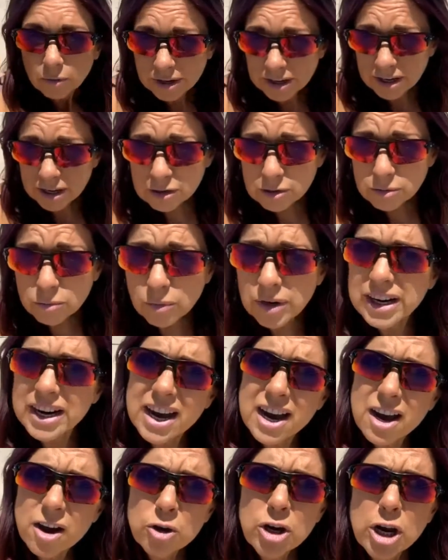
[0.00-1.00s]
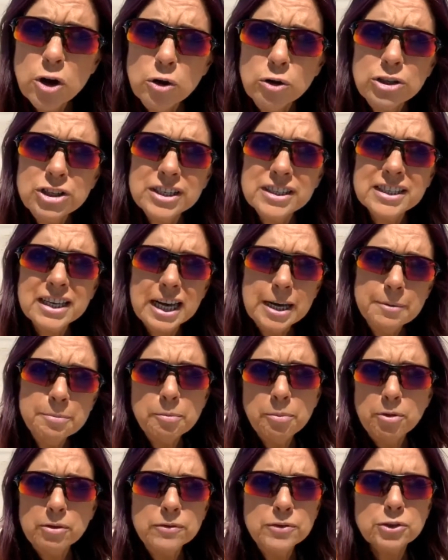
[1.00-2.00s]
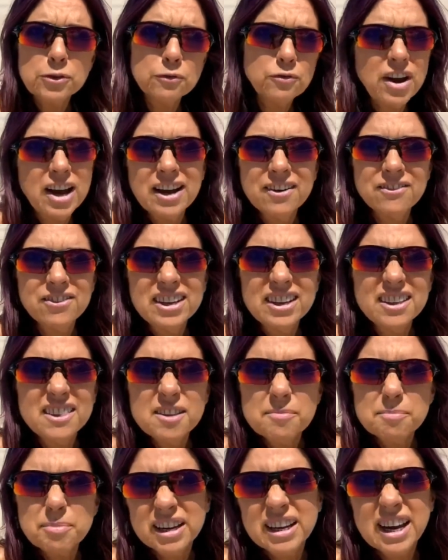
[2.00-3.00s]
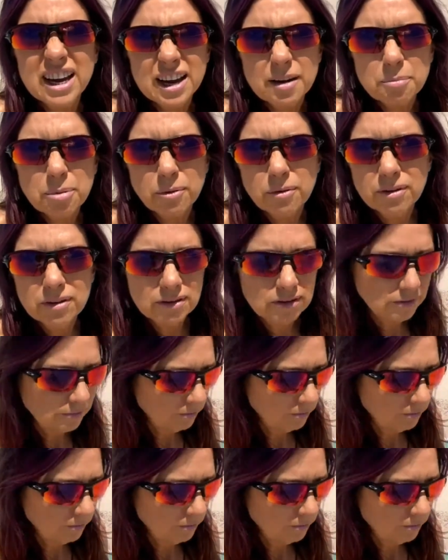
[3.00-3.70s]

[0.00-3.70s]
We now know she's capable of surviving in the Big Apple.